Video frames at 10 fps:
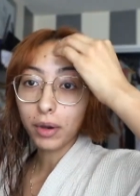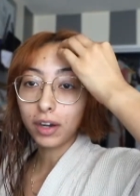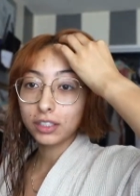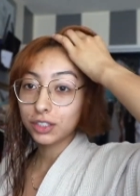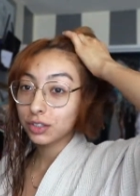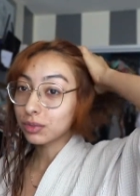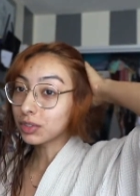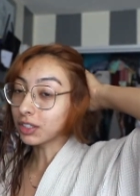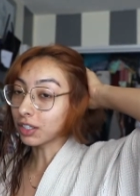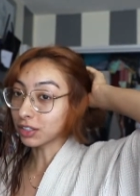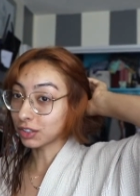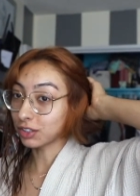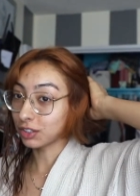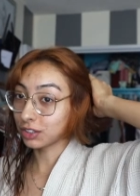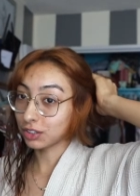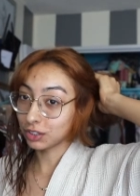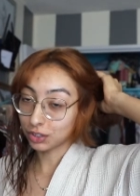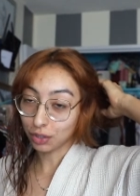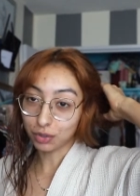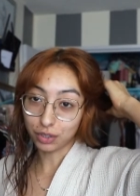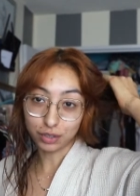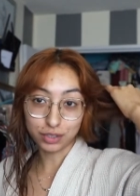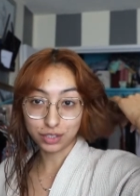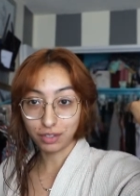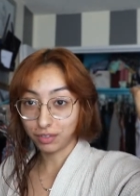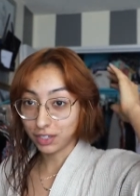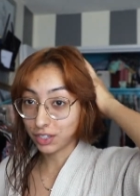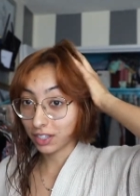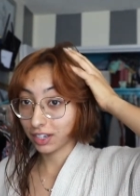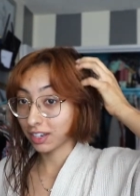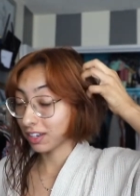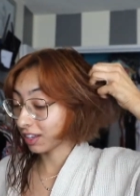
my gosh, we are so so close to the finish line.